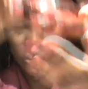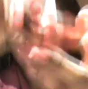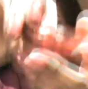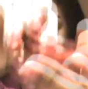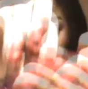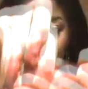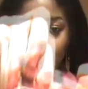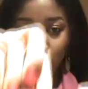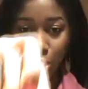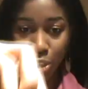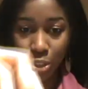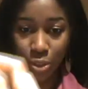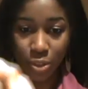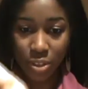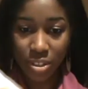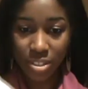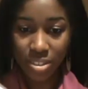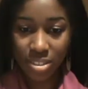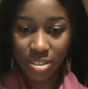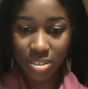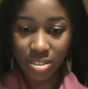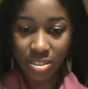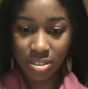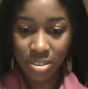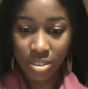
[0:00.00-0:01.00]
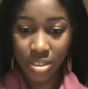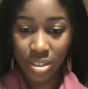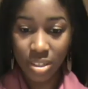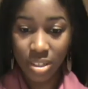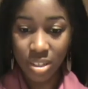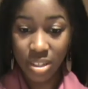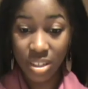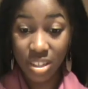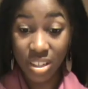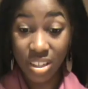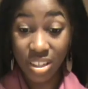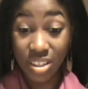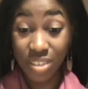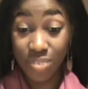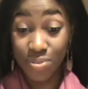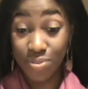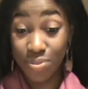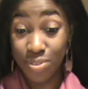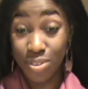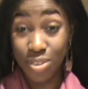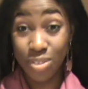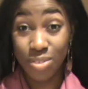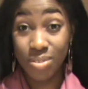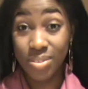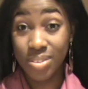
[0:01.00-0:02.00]
it's your choice
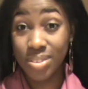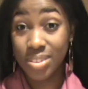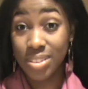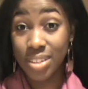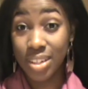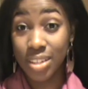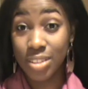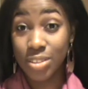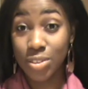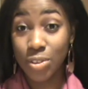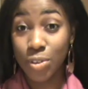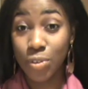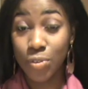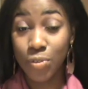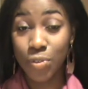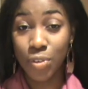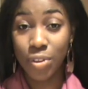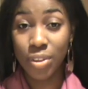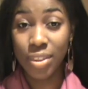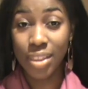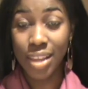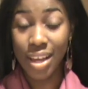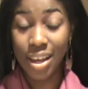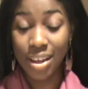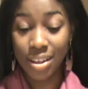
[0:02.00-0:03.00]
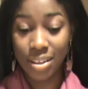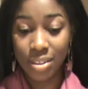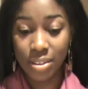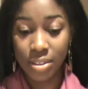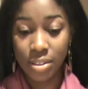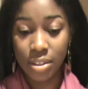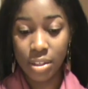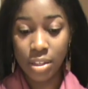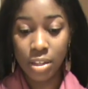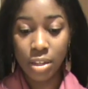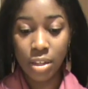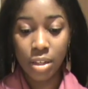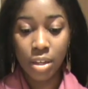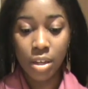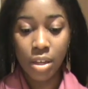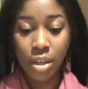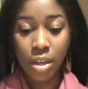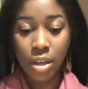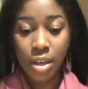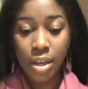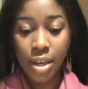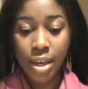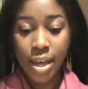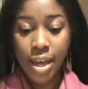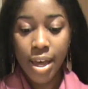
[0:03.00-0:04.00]
if you decide to go for that.
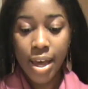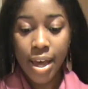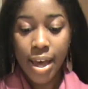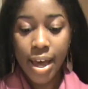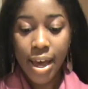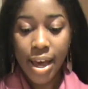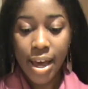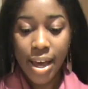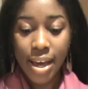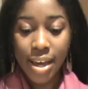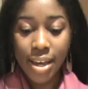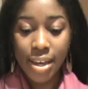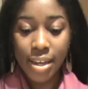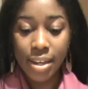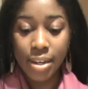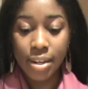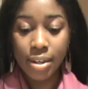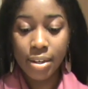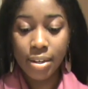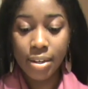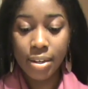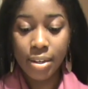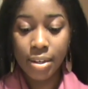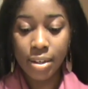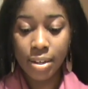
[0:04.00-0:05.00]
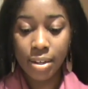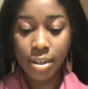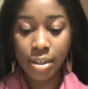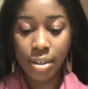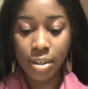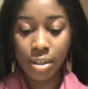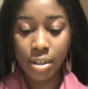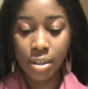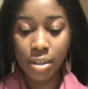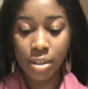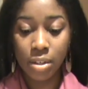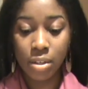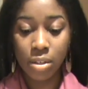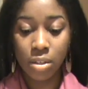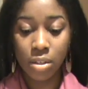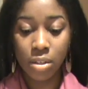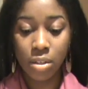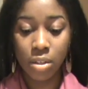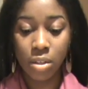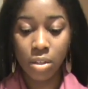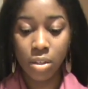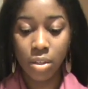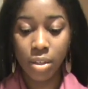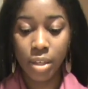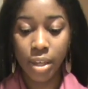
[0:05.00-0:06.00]
And
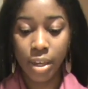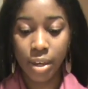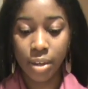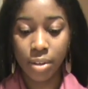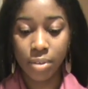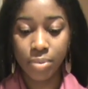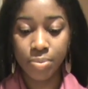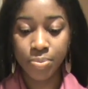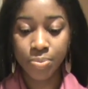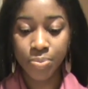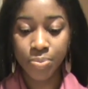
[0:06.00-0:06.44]
yeah.